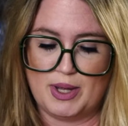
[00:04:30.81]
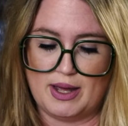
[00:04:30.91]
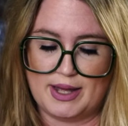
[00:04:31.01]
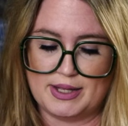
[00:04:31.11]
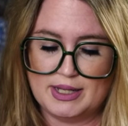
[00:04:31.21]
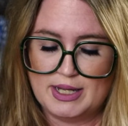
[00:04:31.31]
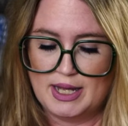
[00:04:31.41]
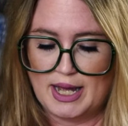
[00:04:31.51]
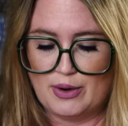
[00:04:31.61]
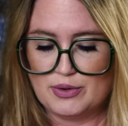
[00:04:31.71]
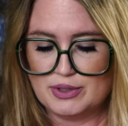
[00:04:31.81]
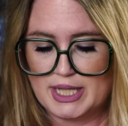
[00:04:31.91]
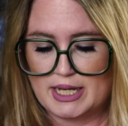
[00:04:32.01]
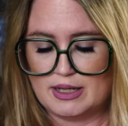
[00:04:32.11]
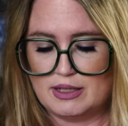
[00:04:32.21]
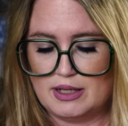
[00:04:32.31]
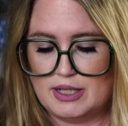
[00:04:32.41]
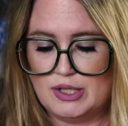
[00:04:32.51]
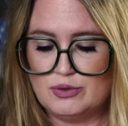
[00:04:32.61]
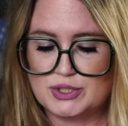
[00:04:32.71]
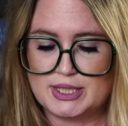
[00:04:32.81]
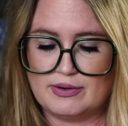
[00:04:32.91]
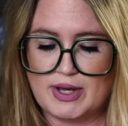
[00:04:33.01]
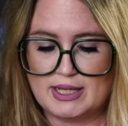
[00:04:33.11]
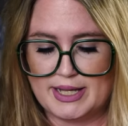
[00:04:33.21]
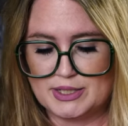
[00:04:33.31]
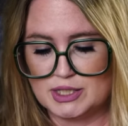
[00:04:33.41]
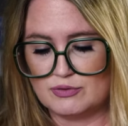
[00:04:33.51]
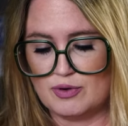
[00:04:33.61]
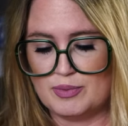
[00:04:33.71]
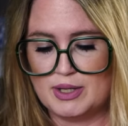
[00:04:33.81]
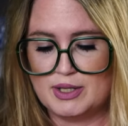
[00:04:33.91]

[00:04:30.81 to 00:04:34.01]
Uh, I ordered like a huge set of eyelashes from